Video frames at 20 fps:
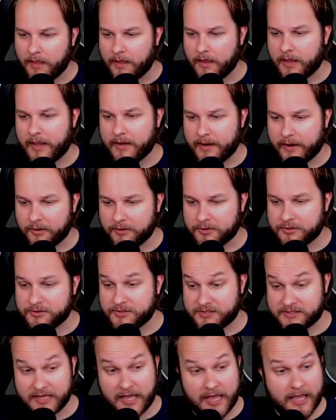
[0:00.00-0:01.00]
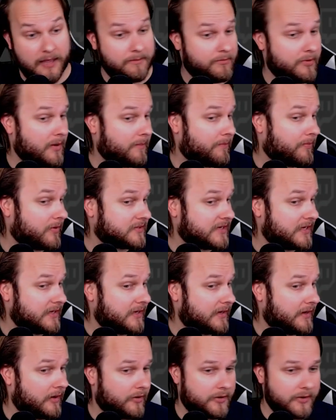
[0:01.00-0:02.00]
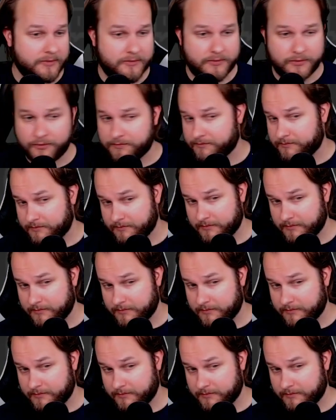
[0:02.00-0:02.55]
I need a haircut. Same, Brett Burns. I need a haircut, too.